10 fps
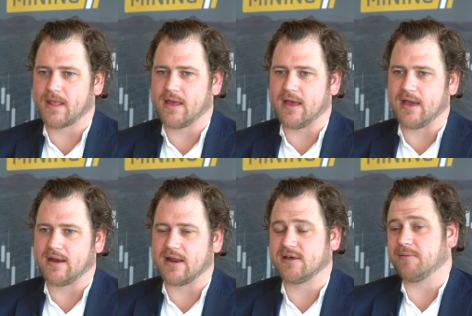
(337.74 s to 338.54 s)

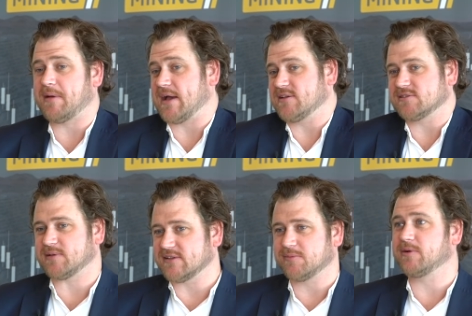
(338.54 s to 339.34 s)
And Quebec
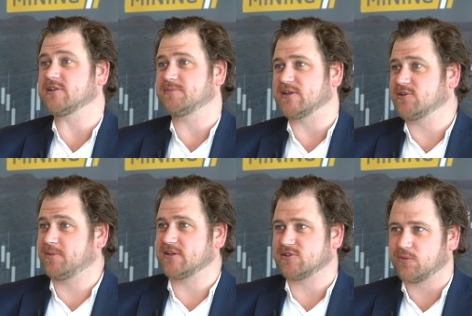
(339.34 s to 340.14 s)
is a pretty special
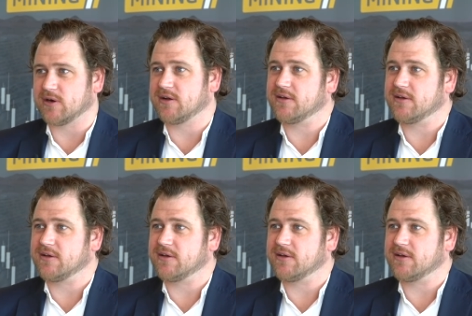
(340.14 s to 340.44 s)
place to work